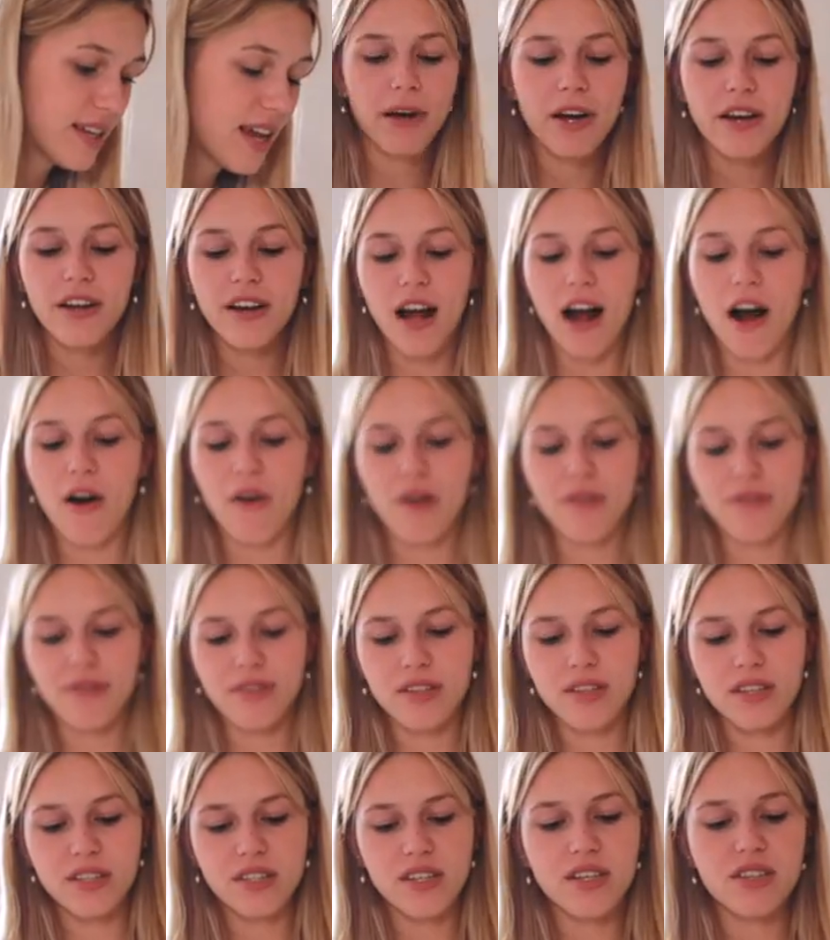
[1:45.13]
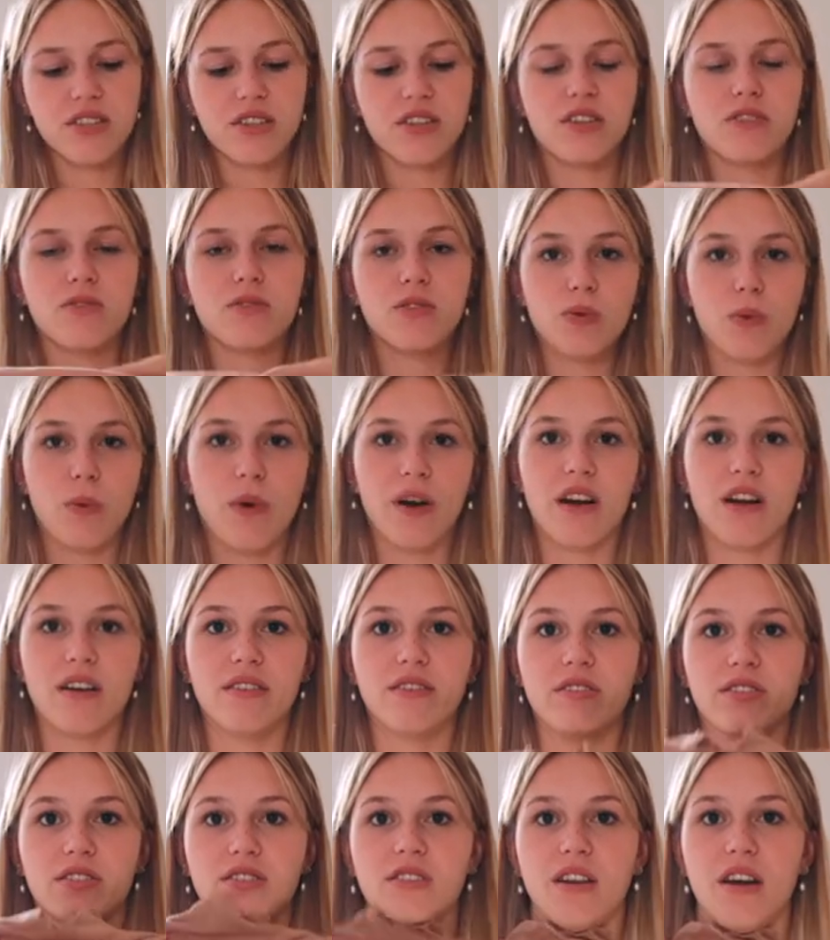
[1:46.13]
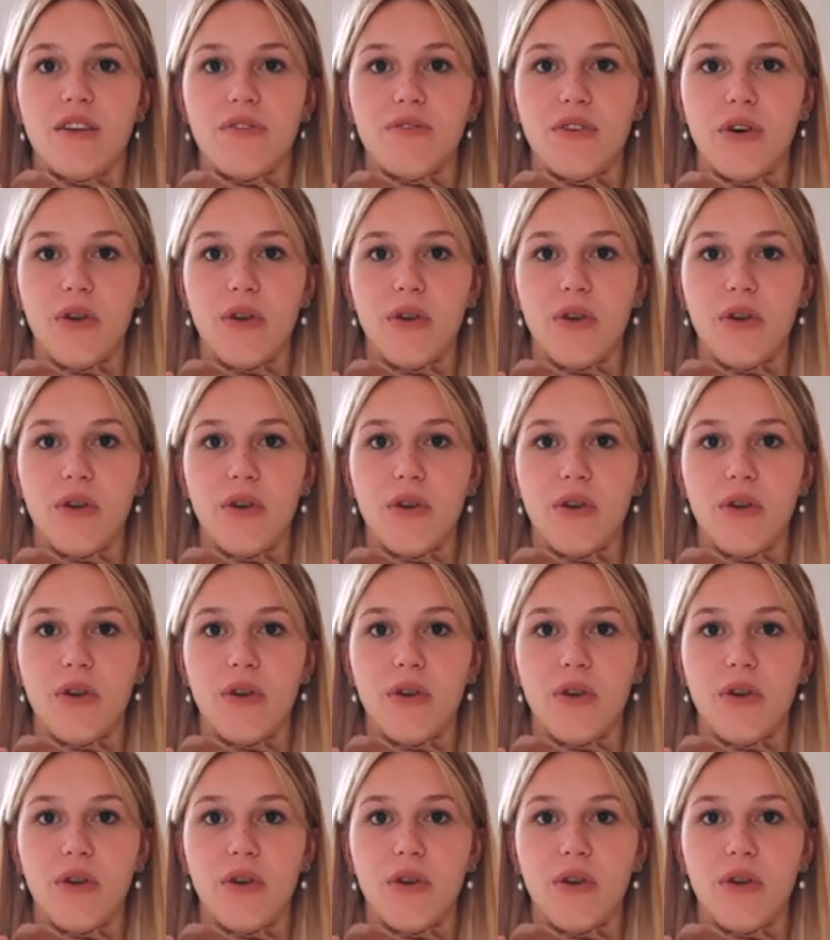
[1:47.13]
But however, this is cute to wear under stuff